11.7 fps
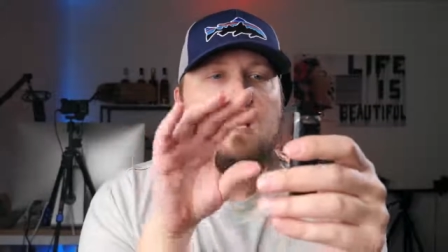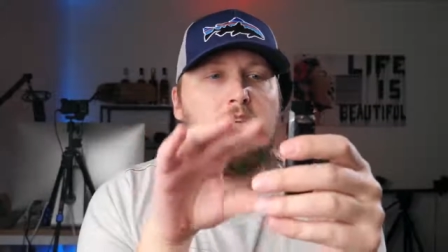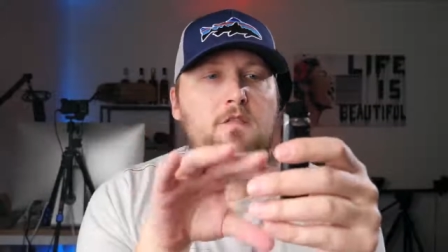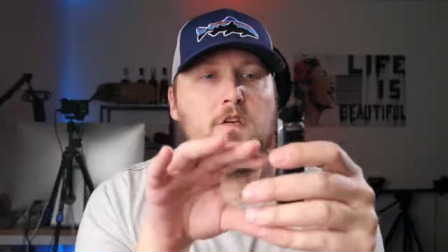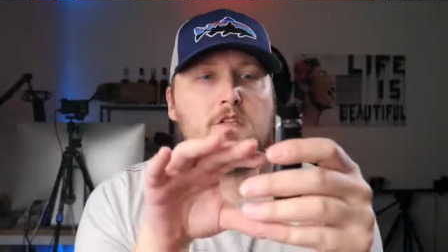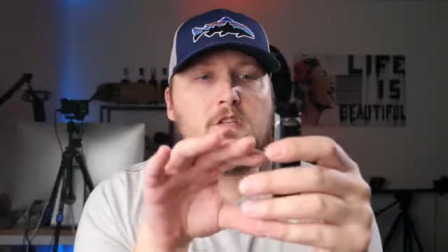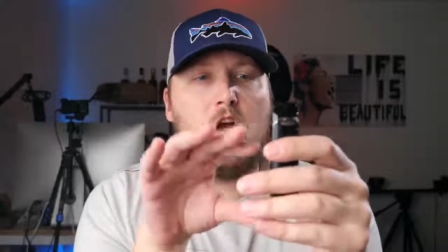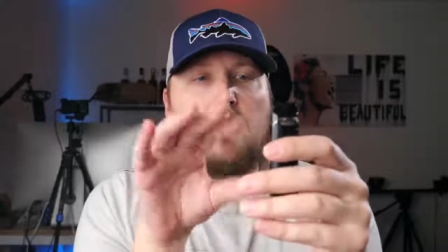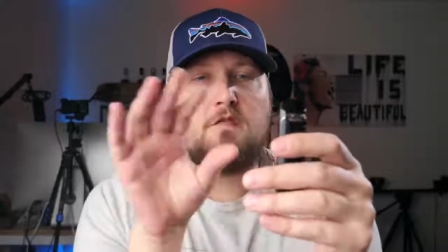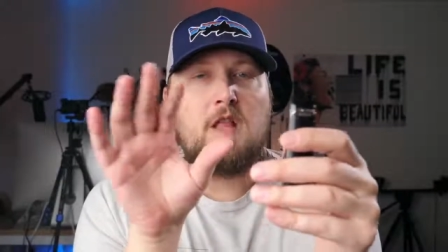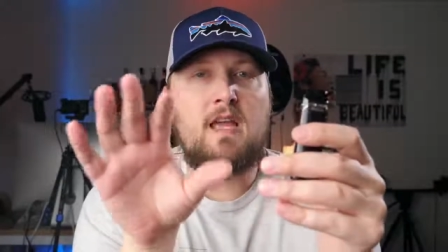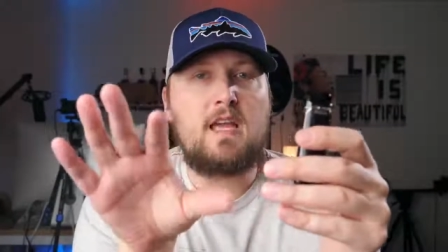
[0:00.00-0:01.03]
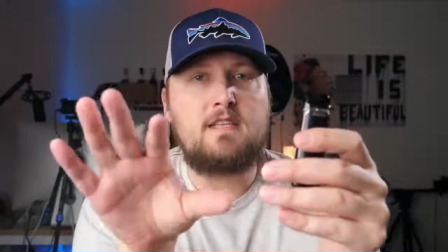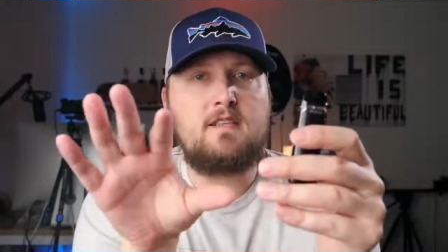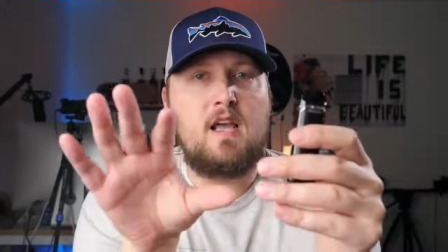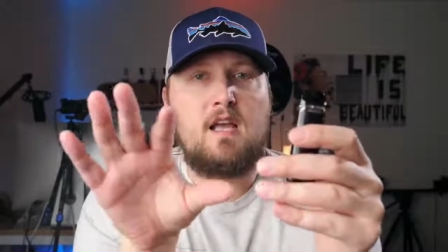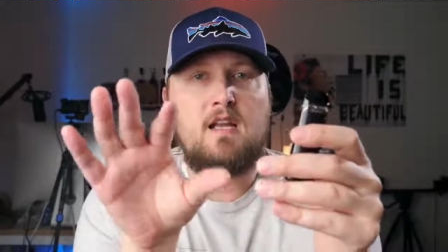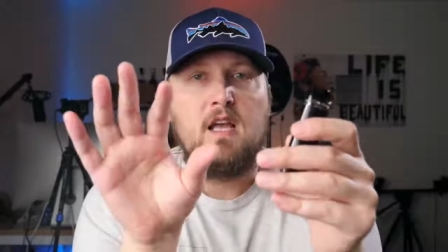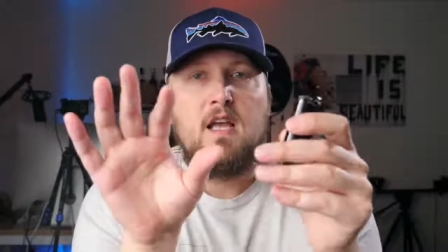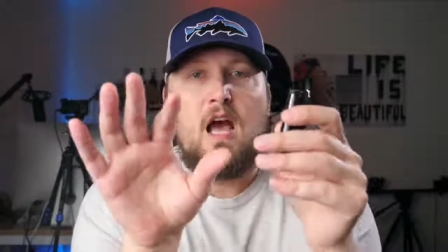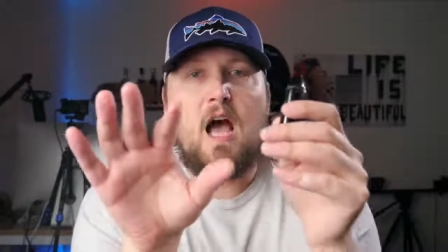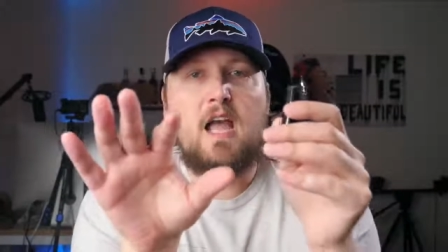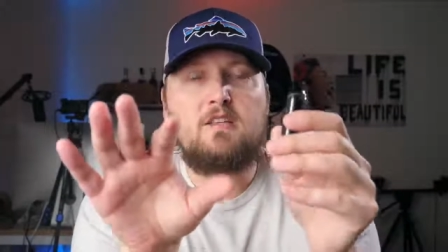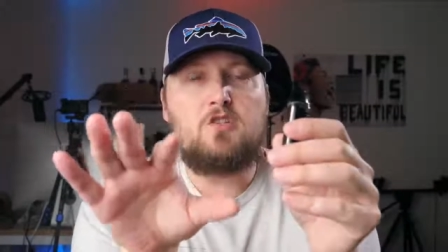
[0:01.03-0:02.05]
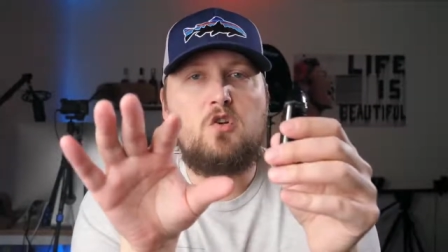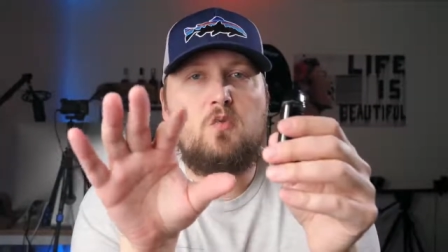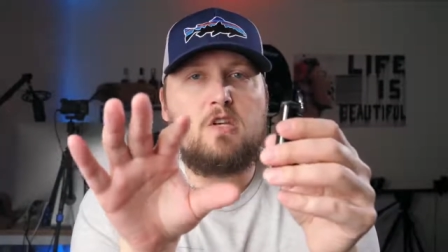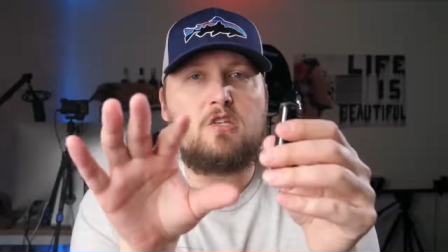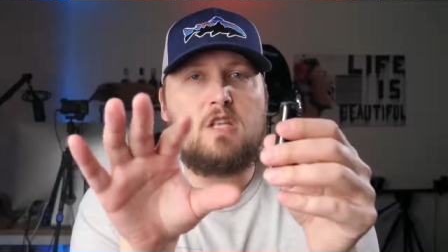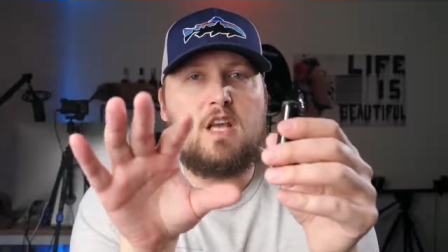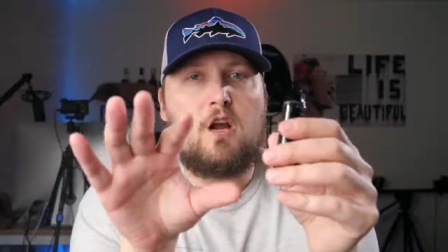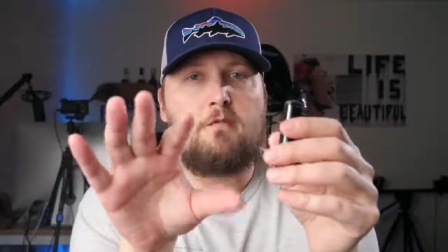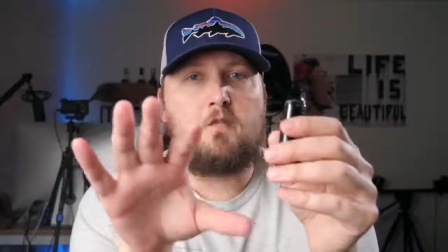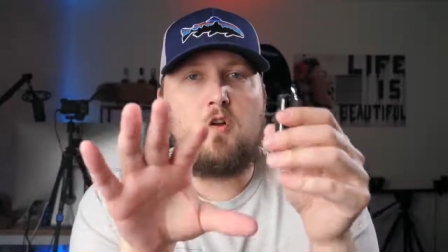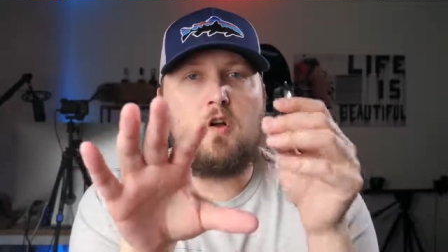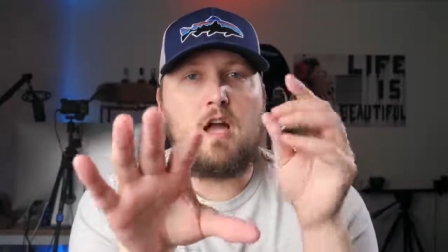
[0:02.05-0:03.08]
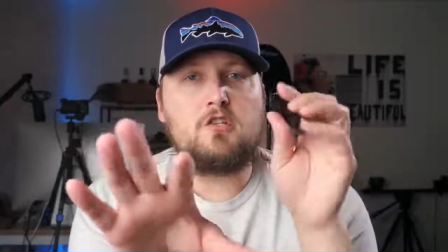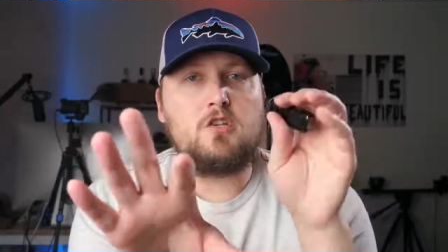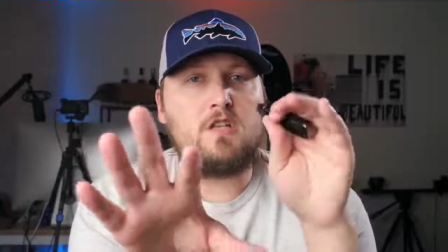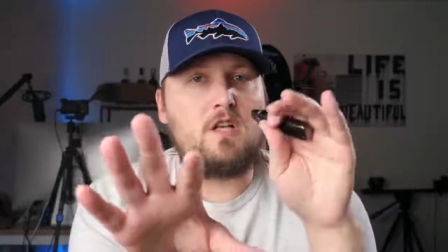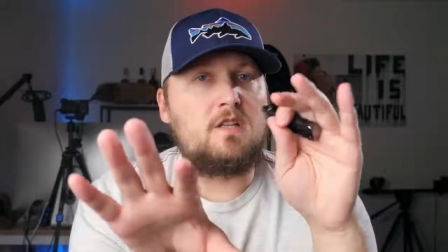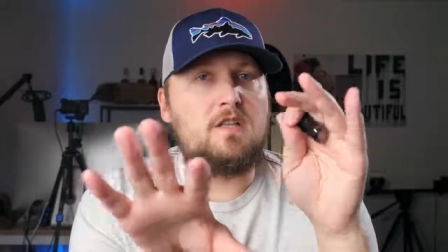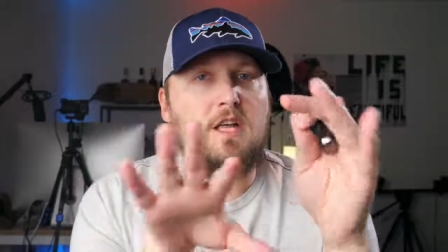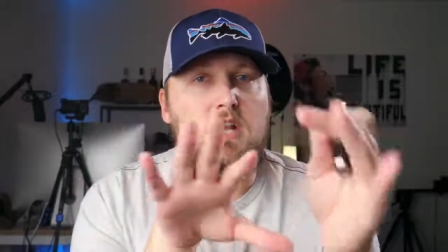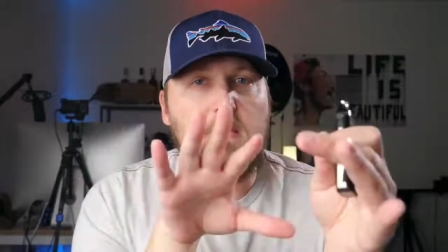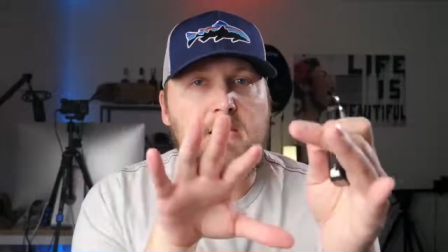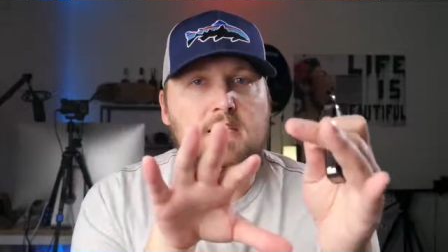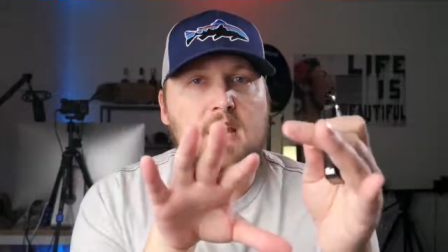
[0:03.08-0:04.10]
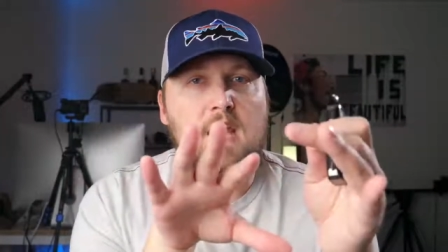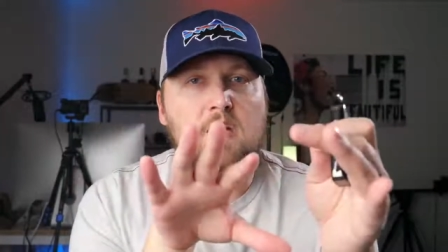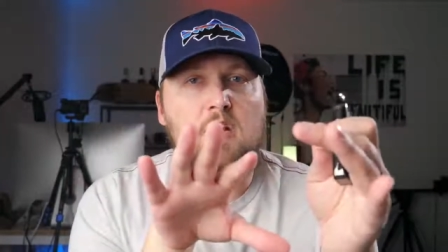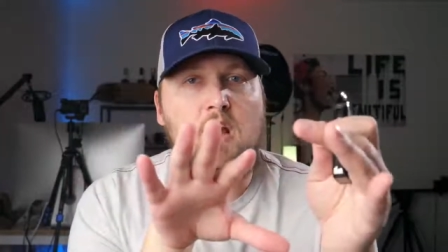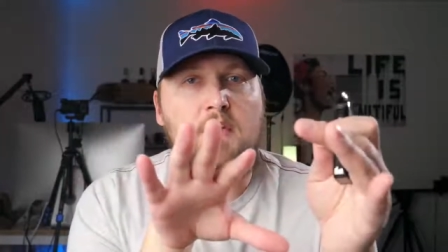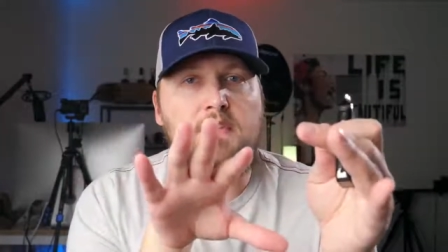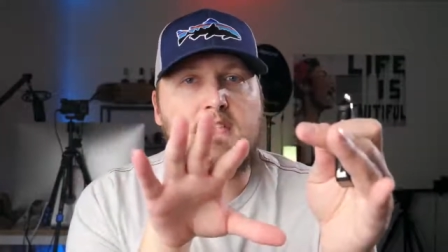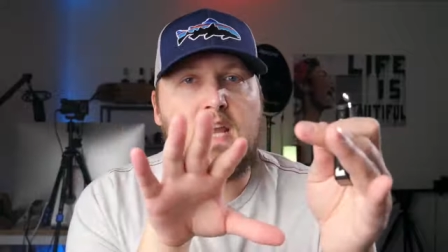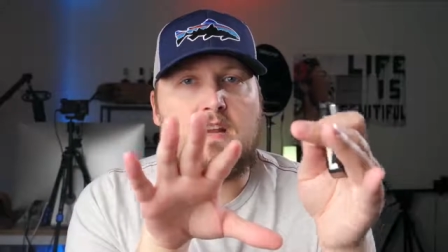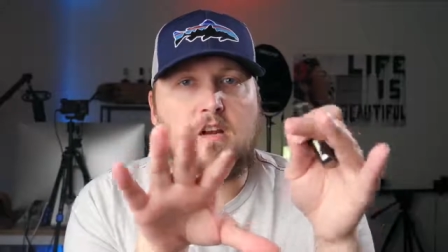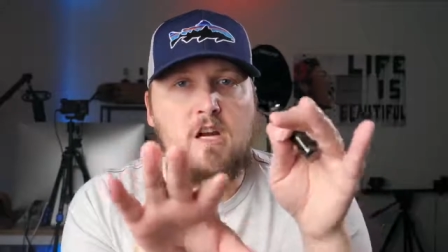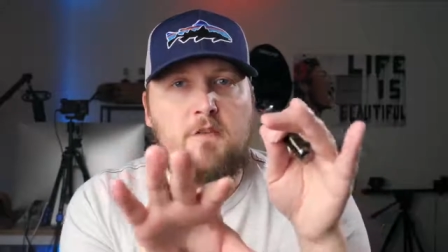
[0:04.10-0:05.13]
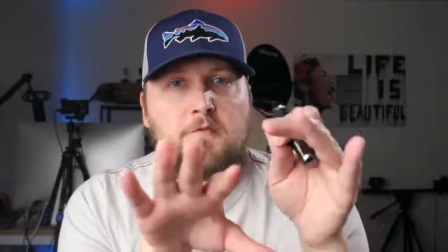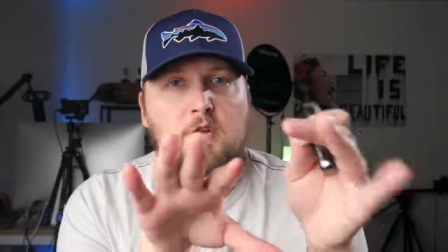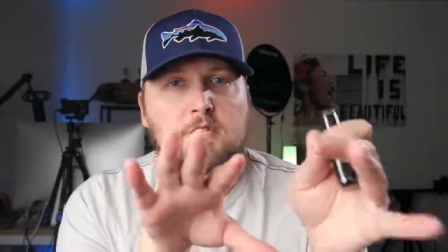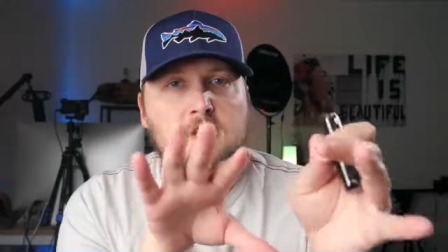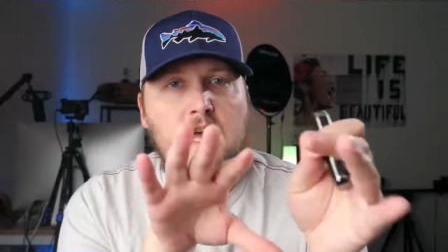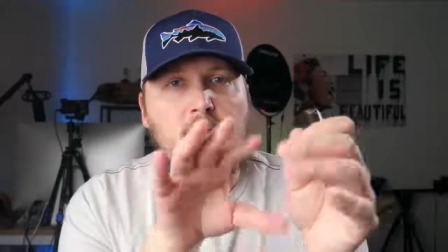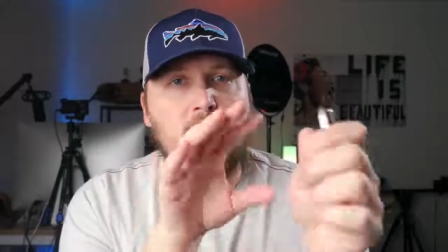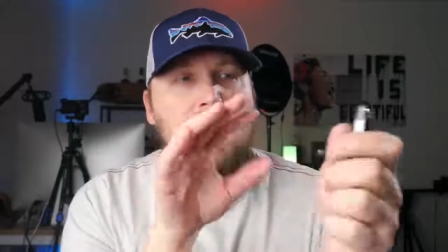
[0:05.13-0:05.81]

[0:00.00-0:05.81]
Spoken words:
First off, like I said, I do wish the airflow got just a little bit tighter on the tighter airflow setting.